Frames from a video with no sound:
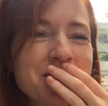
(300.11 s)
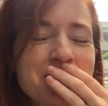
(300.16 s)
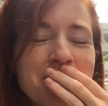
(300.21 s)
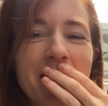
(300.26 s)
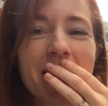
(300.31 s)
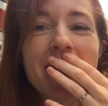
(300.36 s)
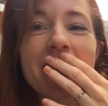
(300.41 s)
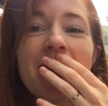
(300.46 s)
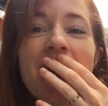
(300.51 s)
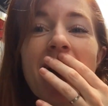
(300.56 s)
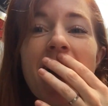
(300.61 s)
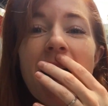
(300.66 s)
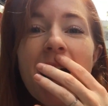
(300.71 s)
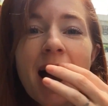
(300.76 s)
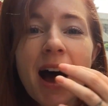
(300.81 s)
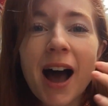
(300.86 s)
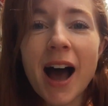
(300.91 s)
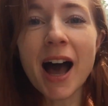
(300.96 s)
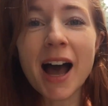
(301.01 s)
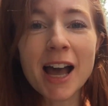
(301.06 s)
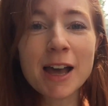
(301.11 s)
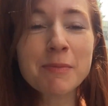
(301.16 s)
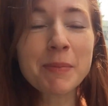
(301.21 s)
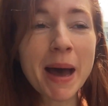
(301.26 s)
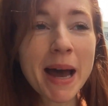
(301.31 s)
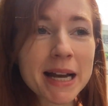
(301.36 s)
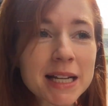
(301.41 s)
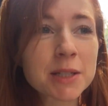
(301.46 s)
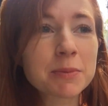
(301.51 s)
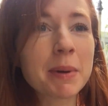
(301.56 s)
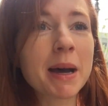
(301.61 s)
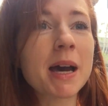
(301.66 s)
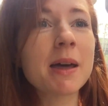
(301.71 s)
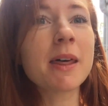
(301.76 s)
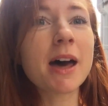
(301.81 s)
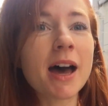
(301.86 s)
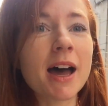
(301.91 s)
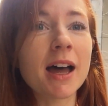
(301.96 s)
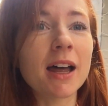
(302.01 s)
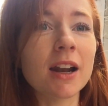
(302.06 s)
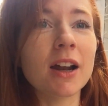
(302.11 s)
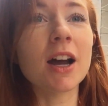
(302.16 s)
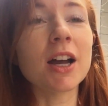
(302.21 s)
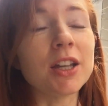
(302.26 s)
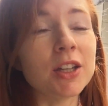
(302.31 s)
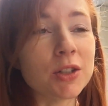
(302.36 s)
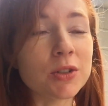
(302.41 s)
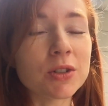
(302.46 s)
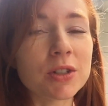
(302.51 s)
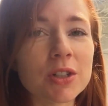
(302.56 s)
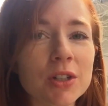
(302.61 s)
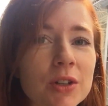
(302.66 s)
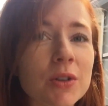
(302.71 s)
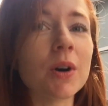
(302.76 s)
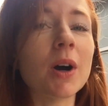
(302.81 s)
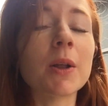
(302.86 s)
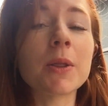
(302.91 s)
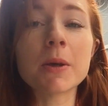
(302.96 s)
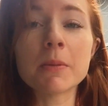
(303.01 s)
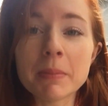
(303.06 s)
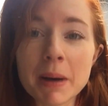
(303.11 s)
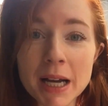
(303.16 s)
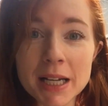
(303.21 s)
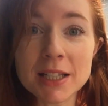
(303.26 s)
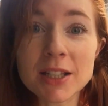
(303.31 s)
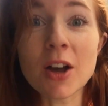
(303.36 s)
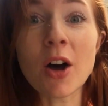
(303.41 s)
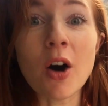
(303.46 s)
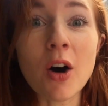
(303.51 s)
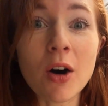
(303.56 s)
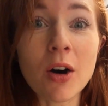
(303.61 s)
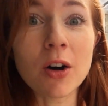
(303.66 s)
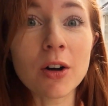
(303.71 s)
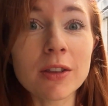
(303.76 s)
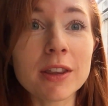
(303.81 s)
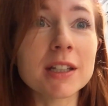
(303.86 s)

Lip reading: but I pass by that, I used to, on the bus all